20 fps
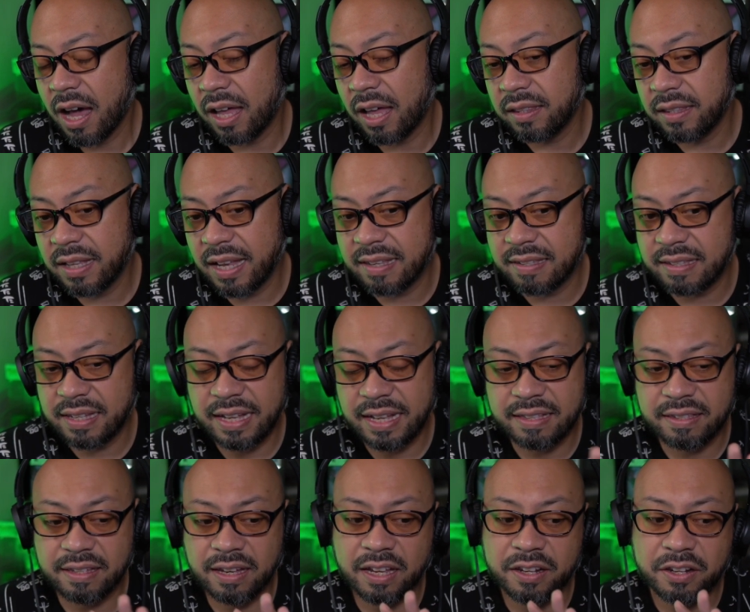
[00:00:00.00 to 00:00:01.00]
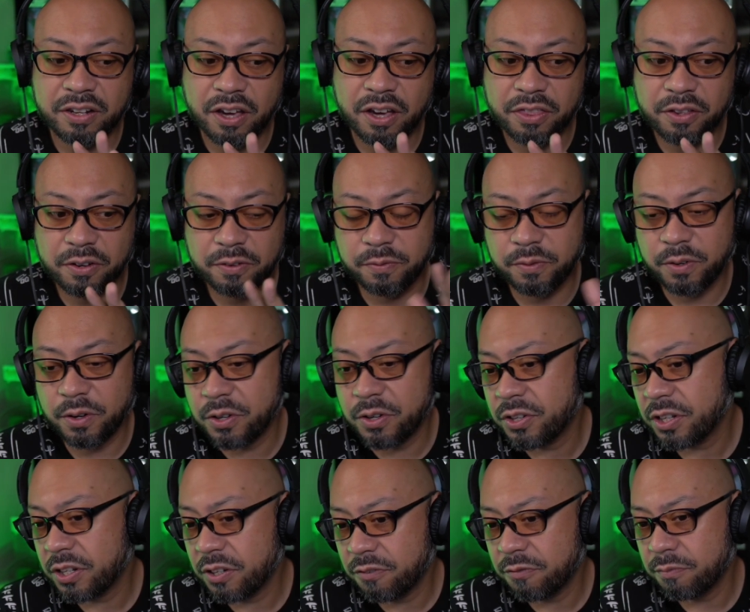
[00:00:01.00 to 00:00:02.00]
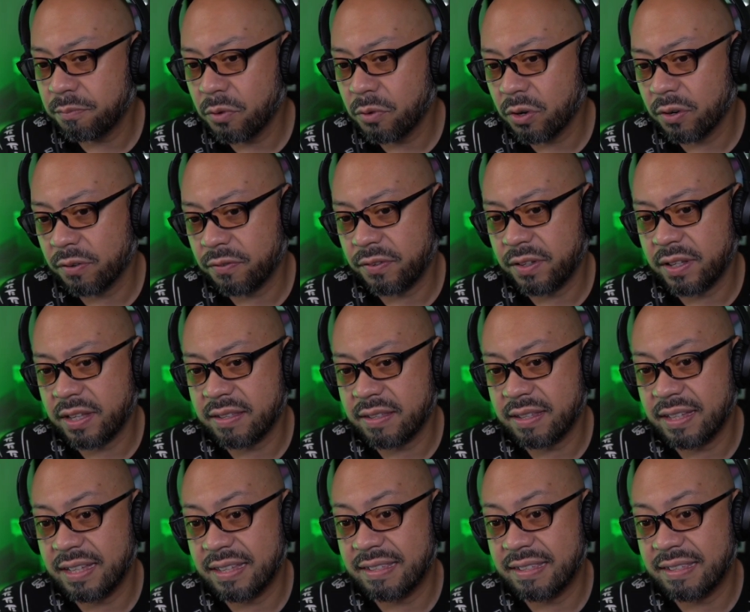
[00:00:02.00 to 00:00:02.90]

Unless it's another version of Morpheus,